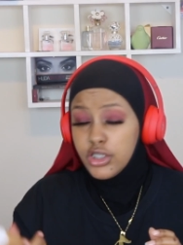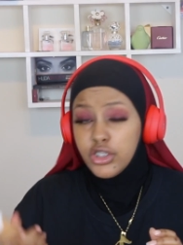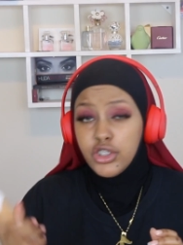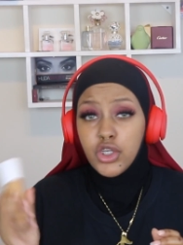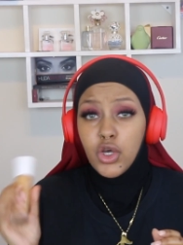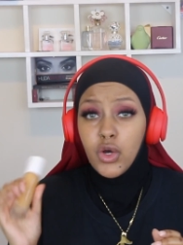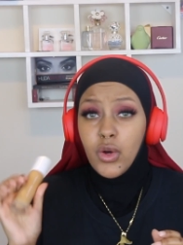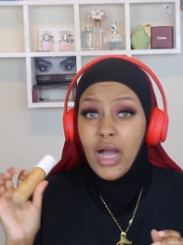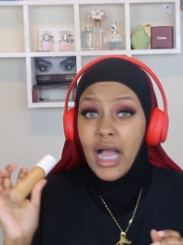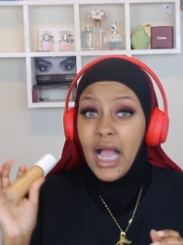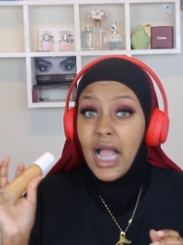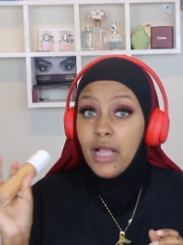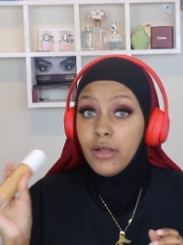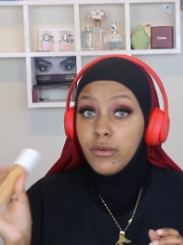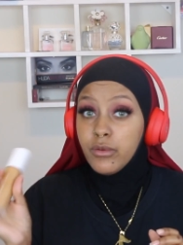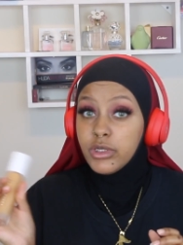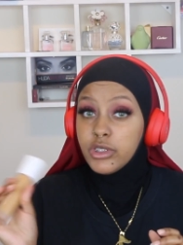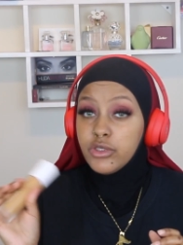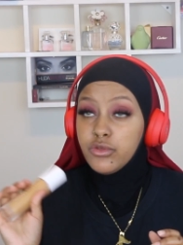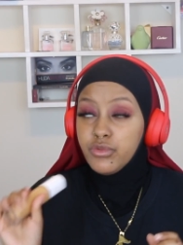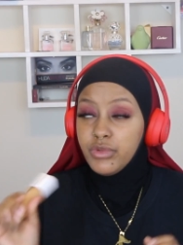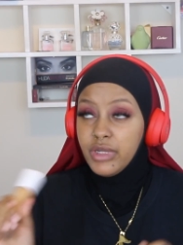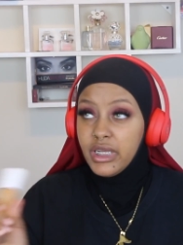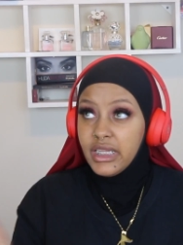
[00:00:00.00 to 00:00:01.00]
so I
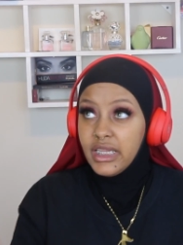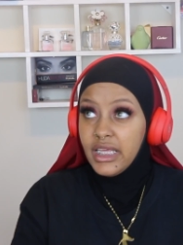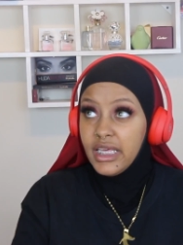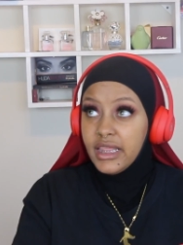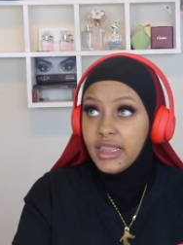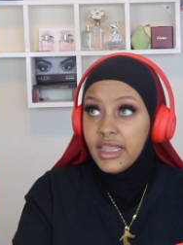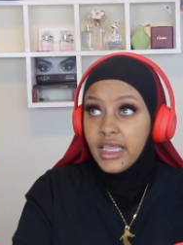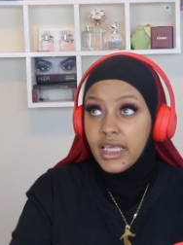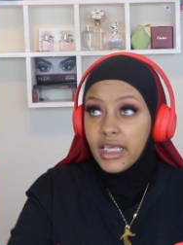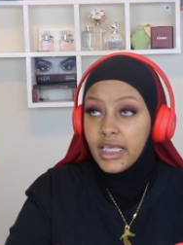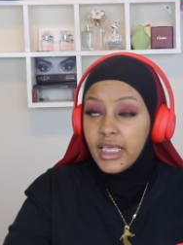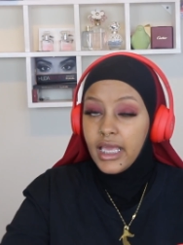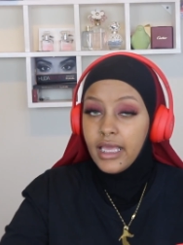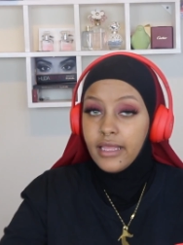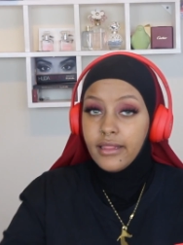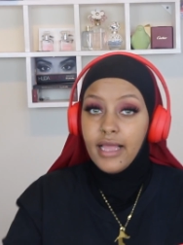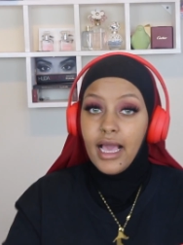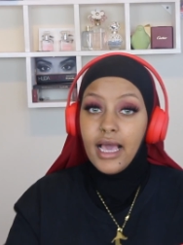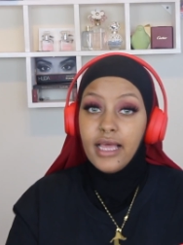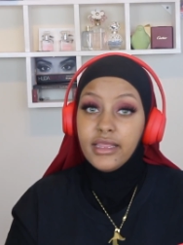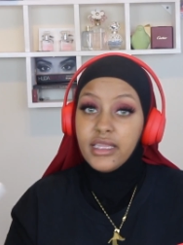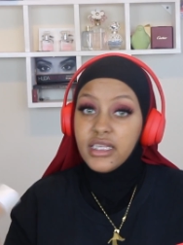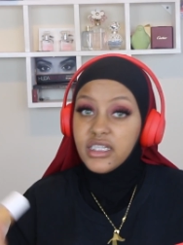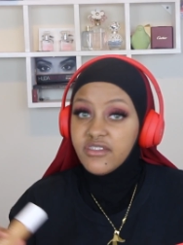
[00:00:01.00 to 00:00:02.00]
was really thinking
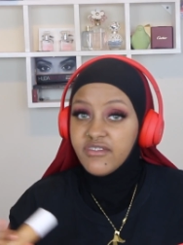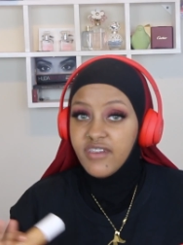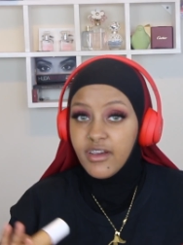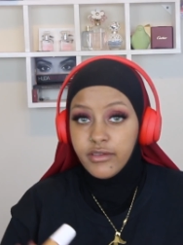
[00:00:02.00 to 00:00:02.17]
that this